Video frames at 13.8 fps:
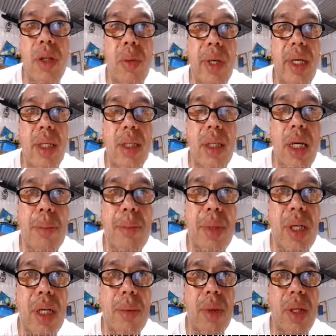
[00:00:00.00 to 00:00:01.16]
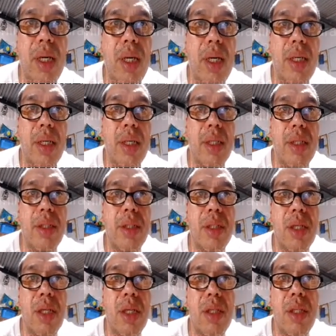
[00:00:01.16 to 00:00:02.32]
well, a parabola is
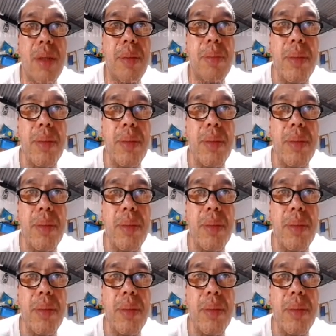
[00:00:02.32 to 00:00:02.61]
nothing